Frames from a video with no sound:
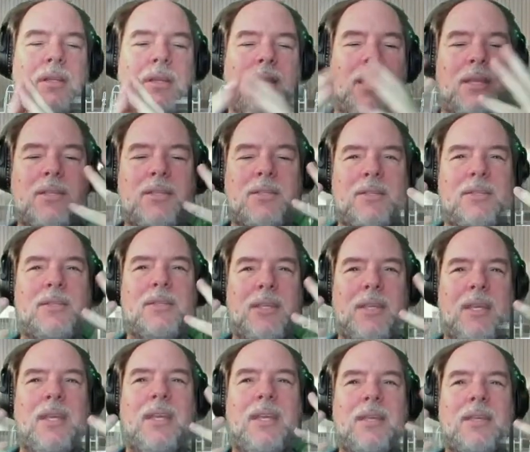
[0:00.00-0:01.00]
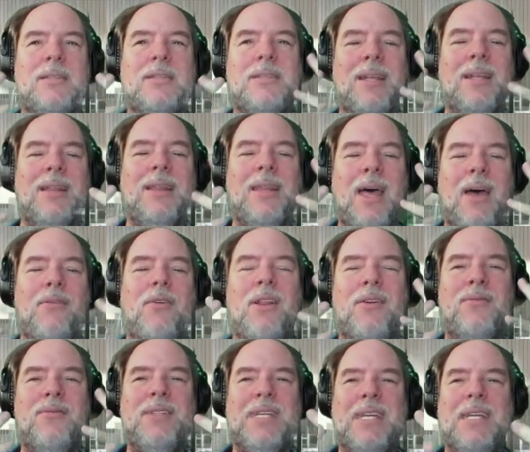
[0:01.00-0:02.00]
This is the level
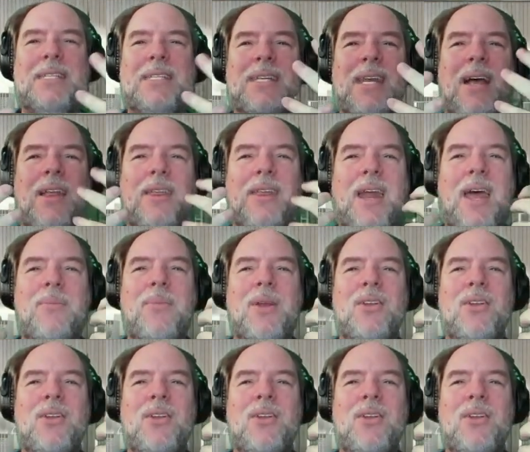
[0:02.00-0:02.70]
of detail that I've been